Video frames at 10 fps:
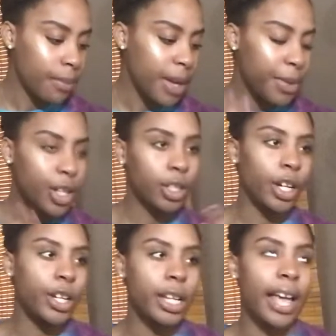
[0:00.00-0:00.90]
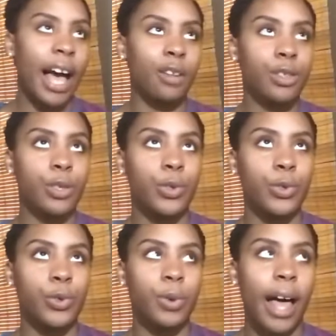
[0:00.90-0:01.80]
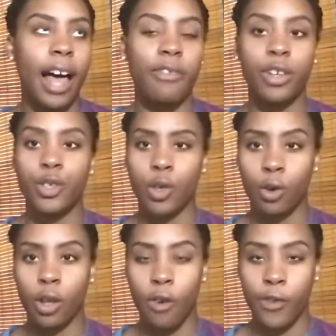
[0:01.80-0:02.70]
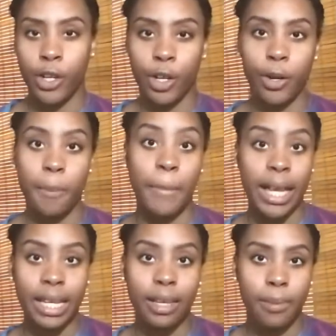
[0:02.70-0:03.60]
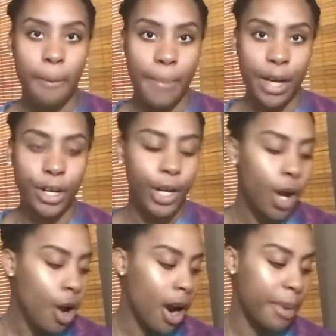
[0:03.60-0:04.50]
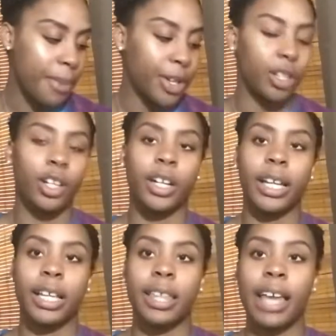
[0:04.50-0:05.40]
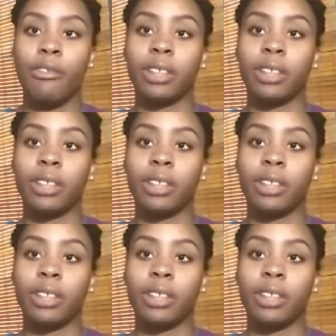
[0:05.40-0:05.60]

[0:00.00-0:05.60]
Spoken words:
maybe you're learning how to have control over your money better, or maybe you're learning that